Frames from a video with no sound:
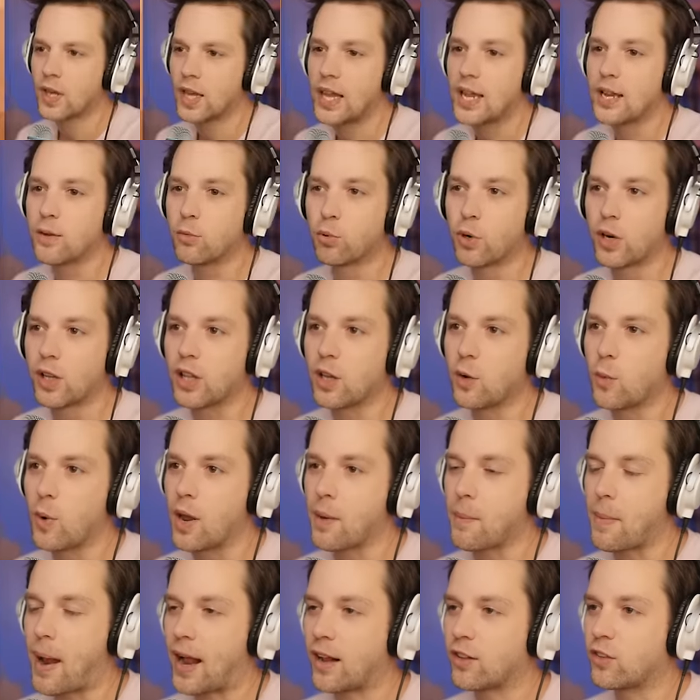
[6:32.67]
He really
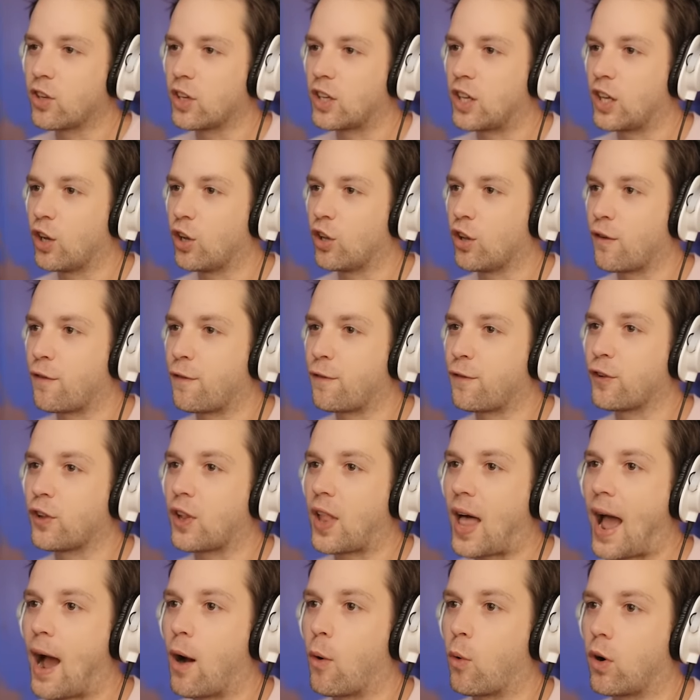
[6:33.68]
went back to kill a
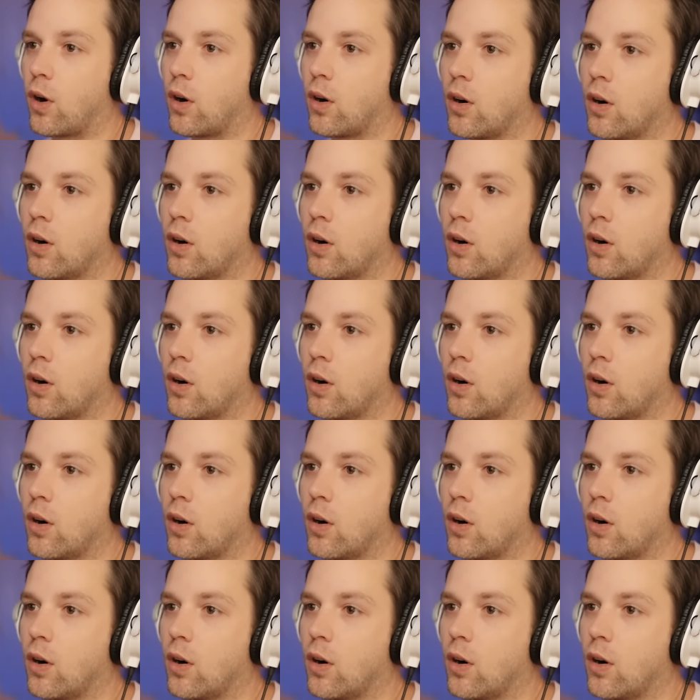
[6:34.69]
flower.